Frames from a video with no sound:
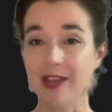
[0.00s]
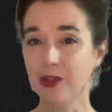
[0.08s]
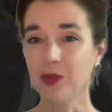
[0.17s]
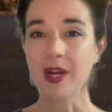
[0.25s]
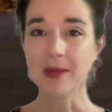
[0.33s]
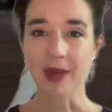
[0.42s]
The
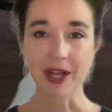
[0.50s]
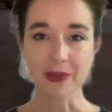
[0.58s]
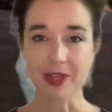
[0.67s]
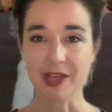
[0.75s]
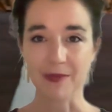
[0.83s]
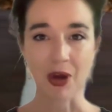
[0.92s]
great
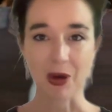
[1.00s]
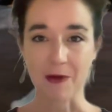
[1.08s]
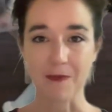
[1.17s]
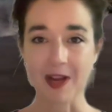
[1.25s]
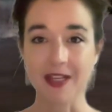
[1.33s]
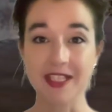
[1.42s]
ballerina Margot
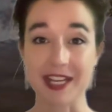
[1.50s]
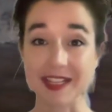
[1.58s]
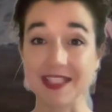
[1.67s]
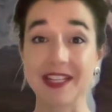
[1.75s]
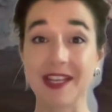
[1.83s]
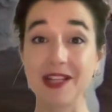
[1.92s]

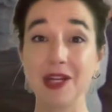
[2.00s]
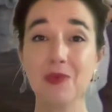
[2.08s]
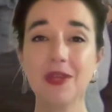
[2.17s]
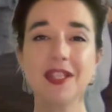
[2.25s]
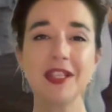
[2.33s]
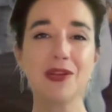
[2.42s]
Fontaine said that it
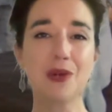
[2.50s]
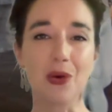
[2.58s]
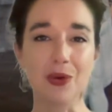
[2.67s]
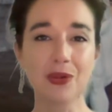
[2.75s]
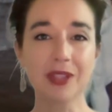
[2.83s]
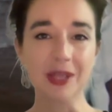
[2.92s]
was the
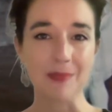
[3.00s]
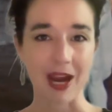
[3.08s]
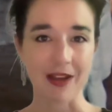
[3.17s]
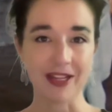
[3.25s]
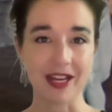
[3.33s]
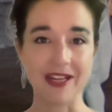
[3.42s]
only
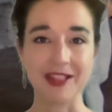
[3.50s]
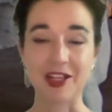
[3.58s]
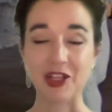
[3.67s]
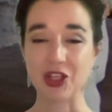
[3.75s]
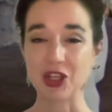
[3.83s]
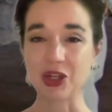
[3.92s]
ballet
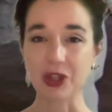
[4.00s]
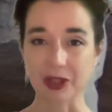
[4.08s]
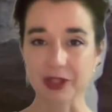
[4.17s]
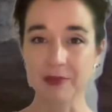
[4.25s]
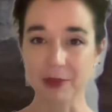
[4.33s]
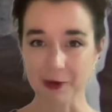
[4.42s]
that she
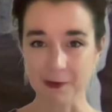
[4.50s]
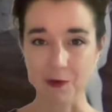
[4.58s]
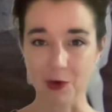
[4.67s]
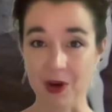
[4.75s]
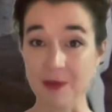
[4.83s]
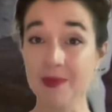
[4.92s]
couldn't
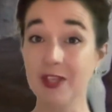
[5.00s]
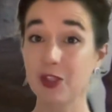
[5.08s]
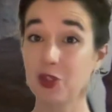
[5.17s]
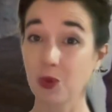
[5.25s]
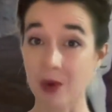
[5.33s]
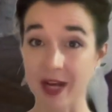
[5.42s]
perform
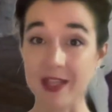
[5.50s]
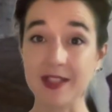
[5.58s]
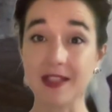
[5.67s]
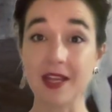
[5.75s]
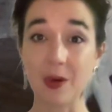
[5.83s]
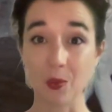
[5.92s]

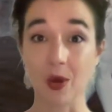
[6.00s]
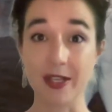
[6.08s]
twice in one